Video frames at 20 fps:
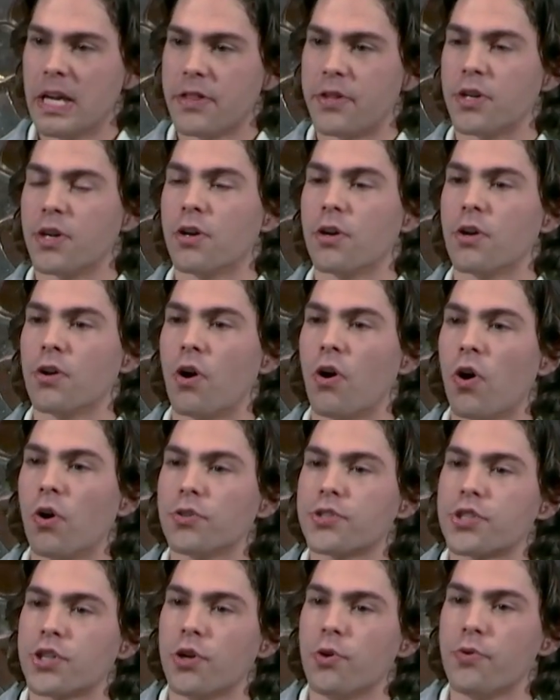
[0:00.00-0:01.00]
There are
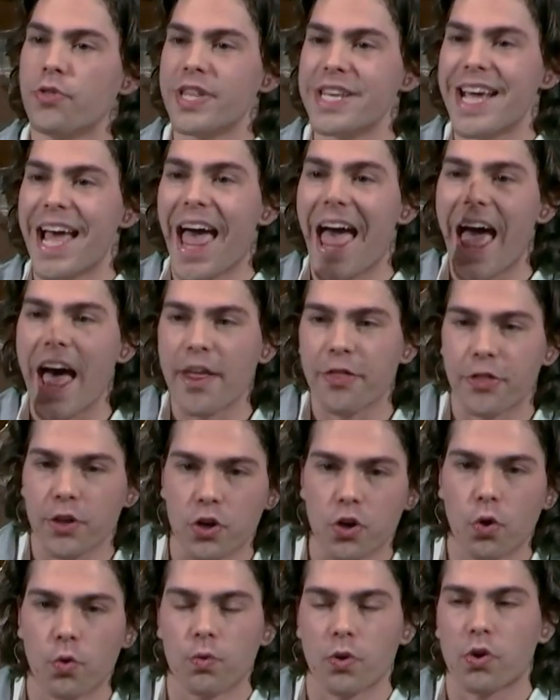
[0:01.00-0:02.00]
also the
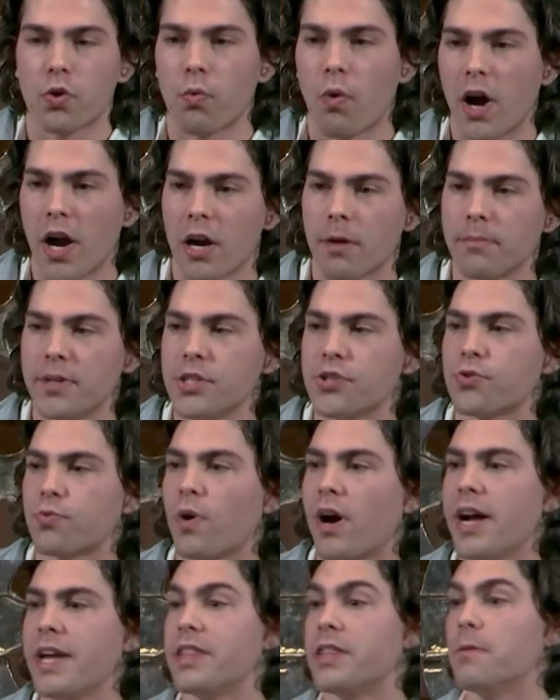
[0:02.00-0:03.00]
ethical requirements,
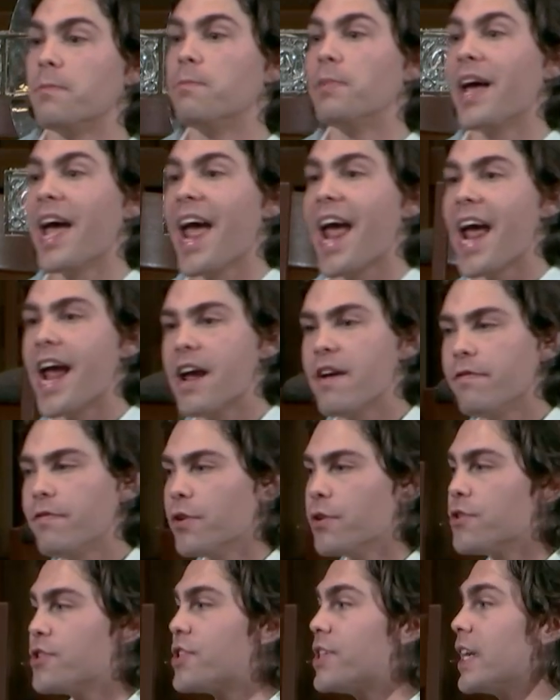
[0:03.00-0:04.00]
right? The
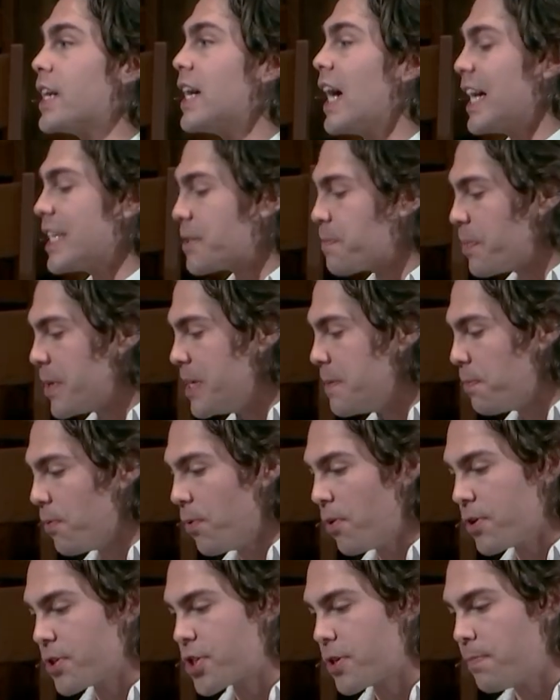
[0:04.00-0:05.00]
behaviors that God's
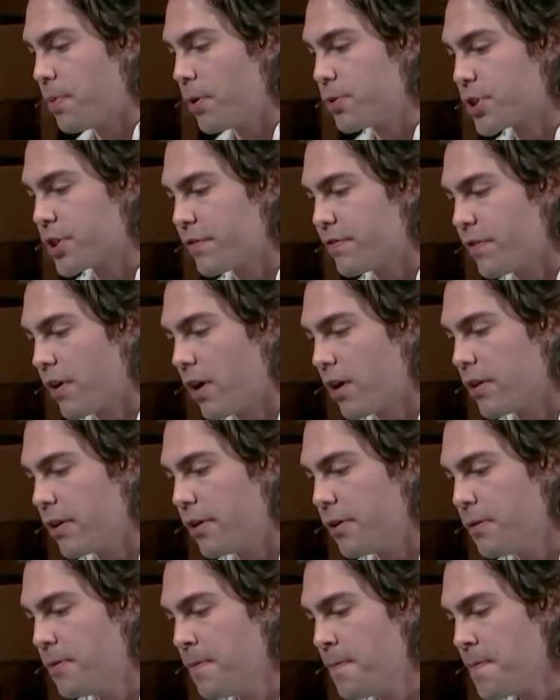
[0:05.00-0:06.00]
people are supposed to
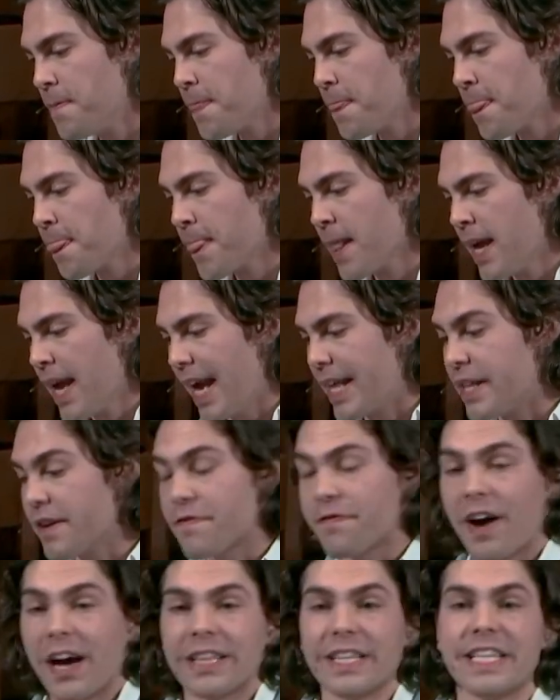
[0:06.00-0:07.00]
follow. And
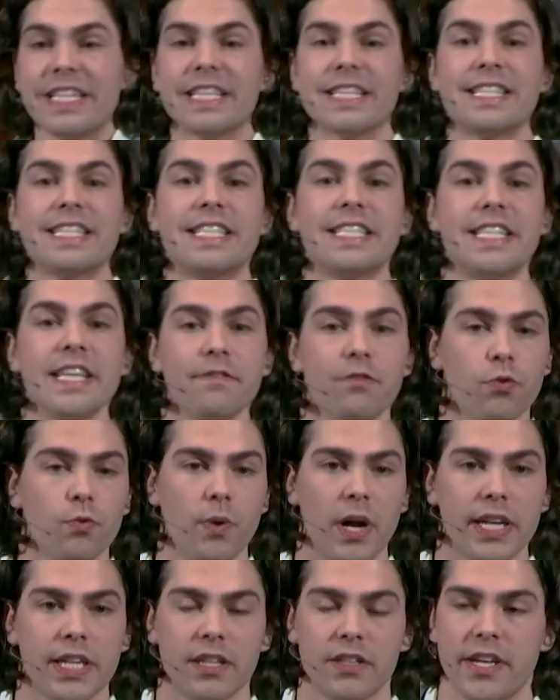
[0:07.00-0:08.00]
then finally, the civil
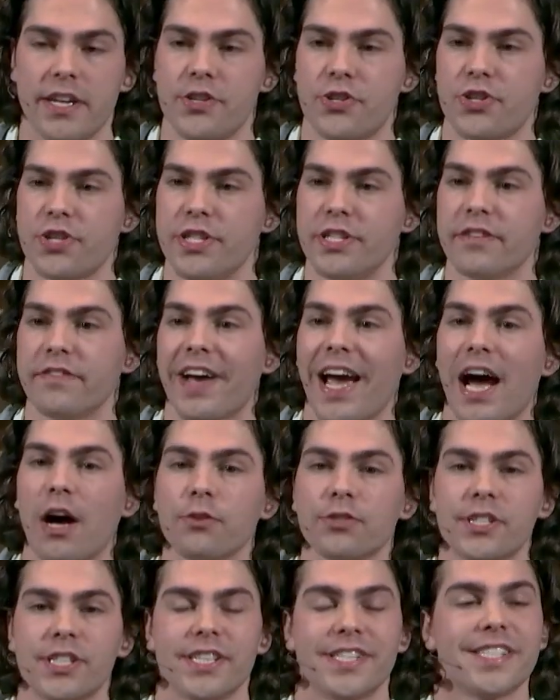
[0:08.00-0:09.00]
regulations of
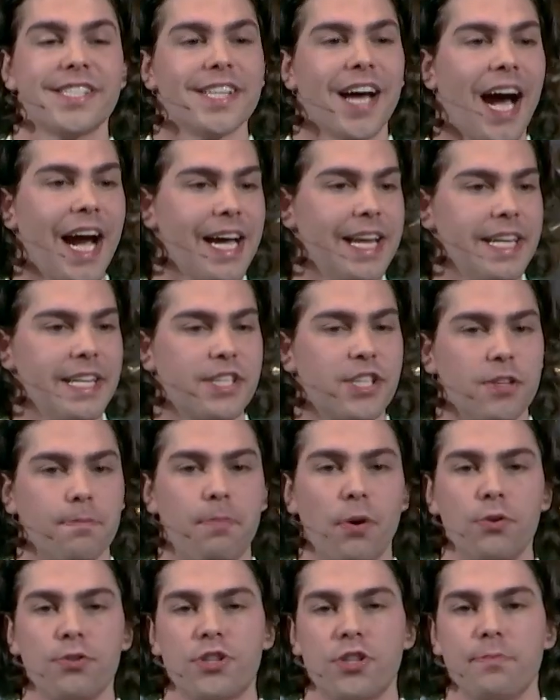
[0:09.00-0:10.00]
how society is
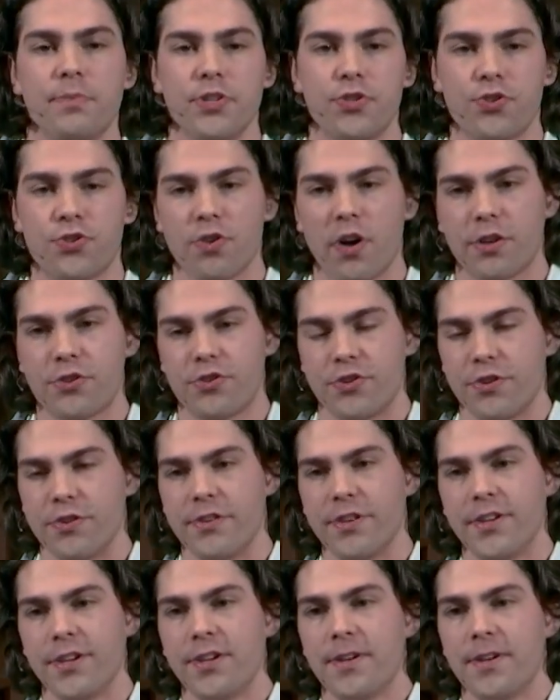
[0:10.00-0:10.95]
supposed to be structured.